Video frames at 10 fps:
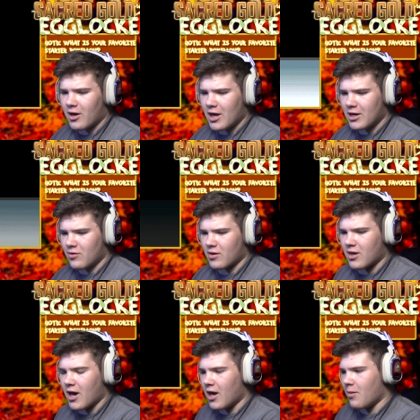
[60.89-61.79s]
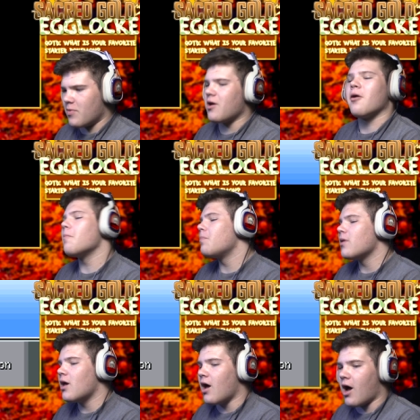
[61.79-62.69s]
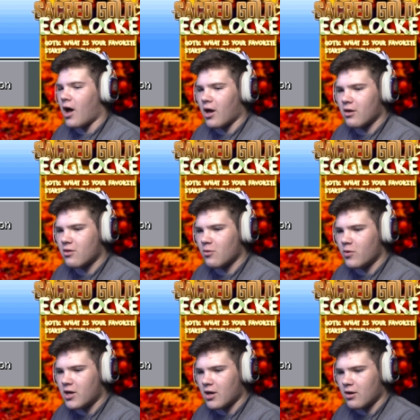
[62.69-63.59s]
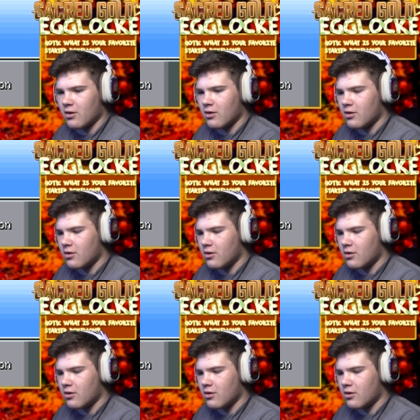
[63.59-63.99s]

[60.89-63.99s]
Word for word: candy this guy up here, uh, so we can